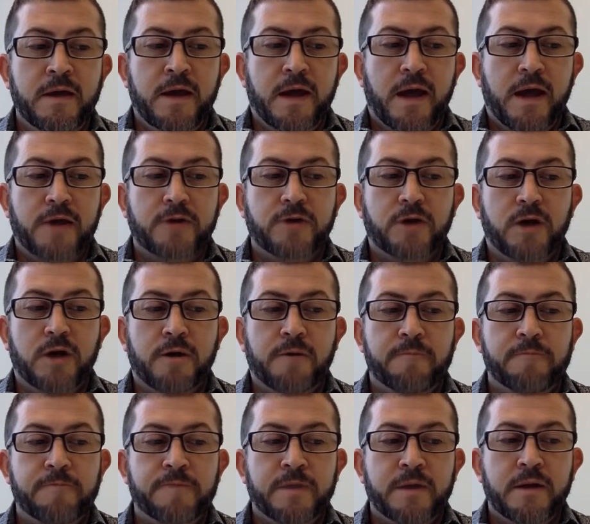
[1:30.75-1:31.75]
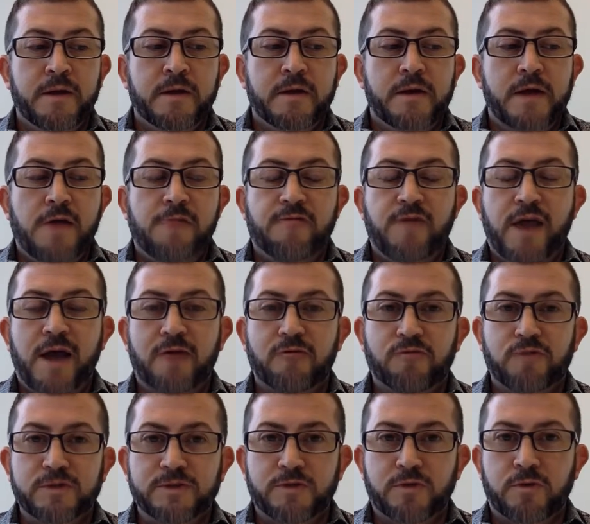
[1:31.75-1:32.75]
And if they have
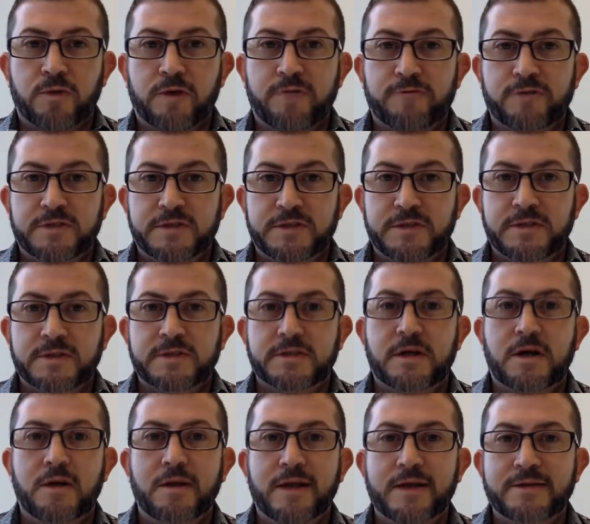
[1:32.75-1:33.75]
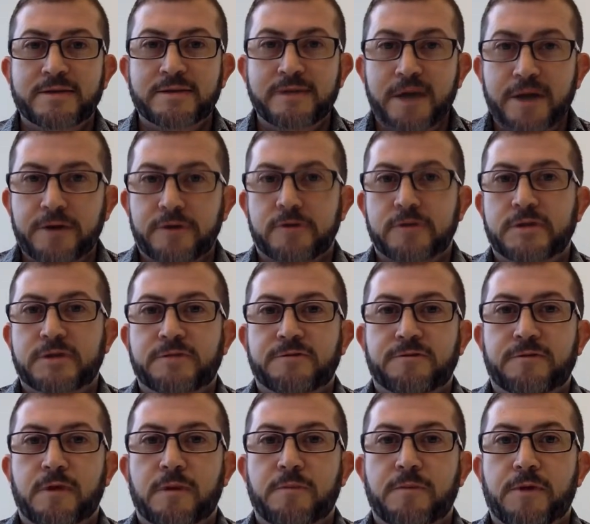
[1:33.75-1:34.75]
rental references, collect letters
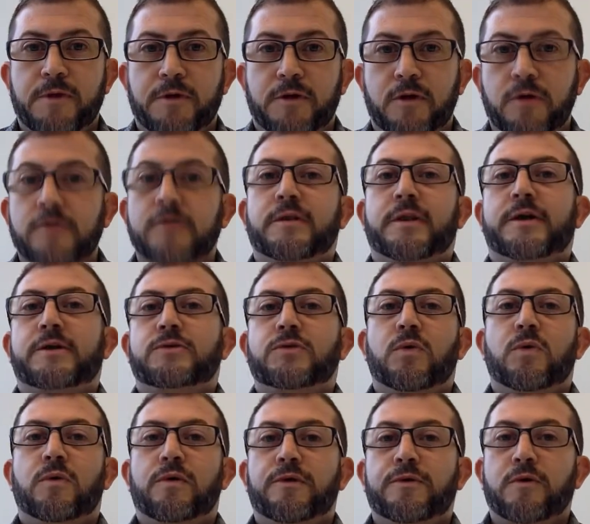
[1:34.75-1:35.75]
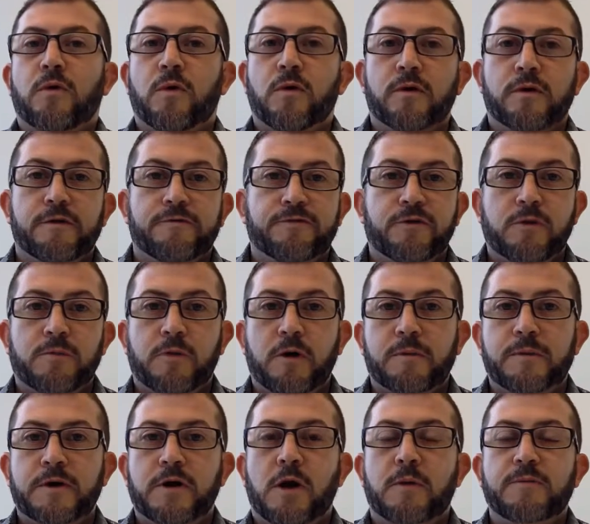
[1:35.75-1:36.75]
from their current landlord or if their
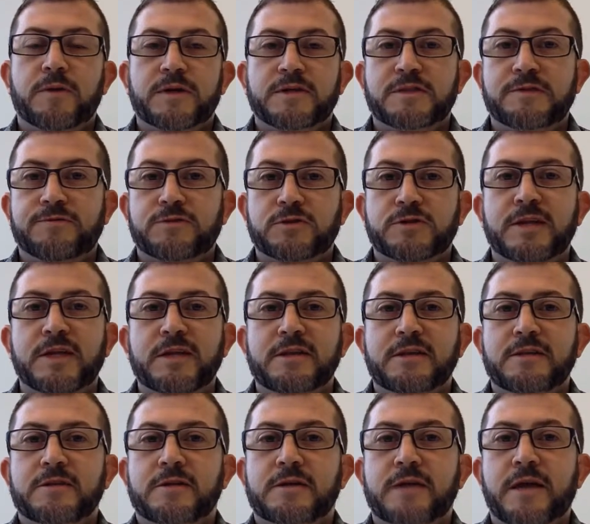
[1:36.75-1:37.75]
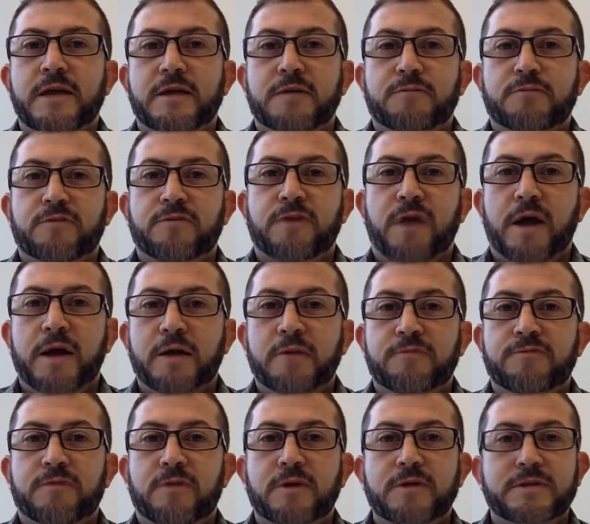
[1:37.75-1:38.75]
apartment complex. If there's anything that they can provide up
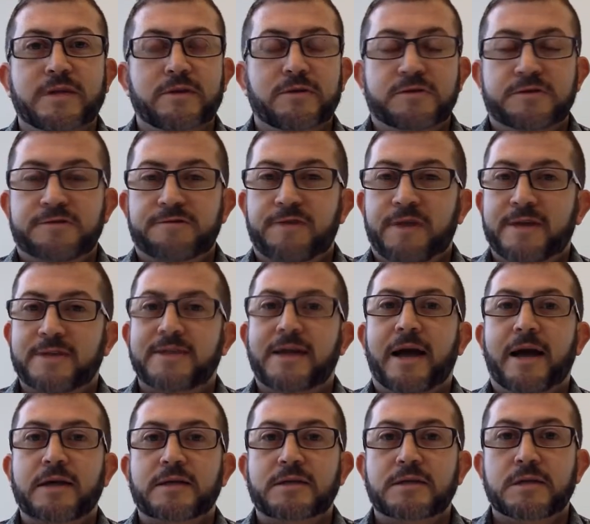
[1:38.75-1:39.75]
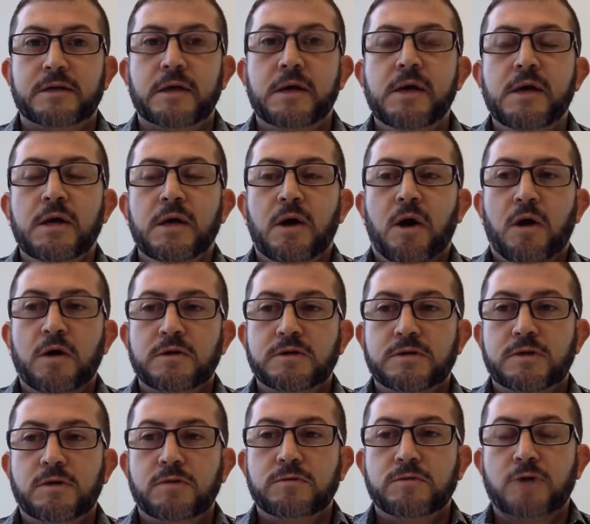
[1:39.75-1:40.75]
front, that looks fantastic.
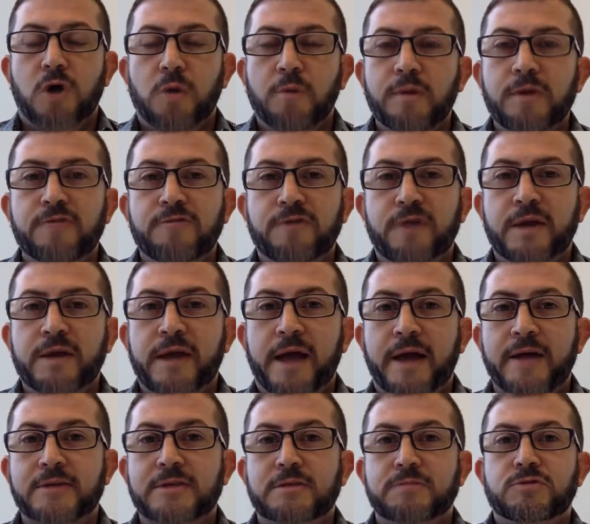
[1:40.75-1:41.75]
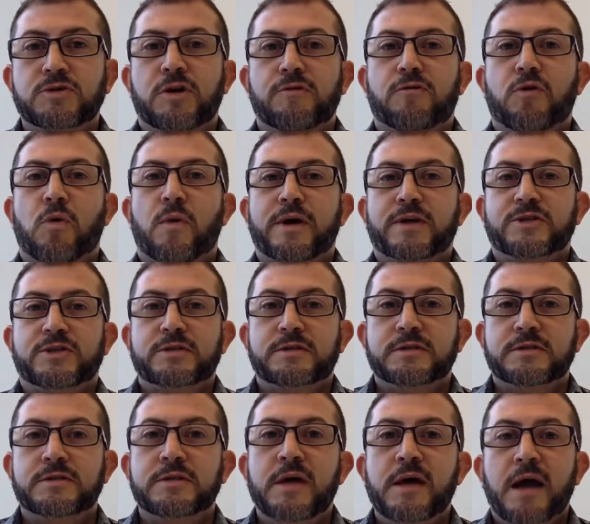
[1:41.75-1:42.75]
Also, don't be afraid to ask them tough
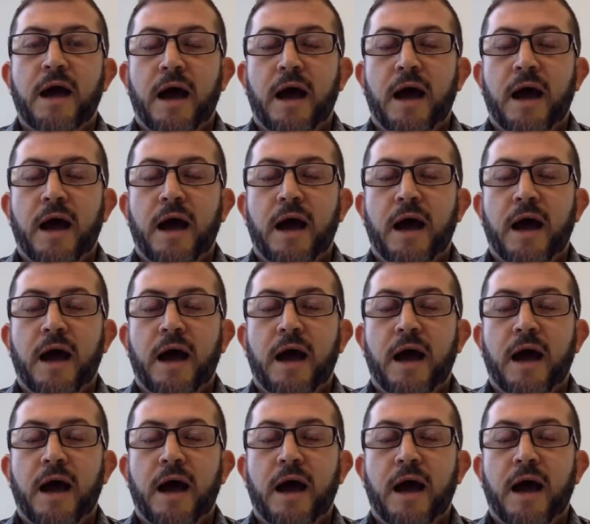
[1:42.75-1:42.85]
questions.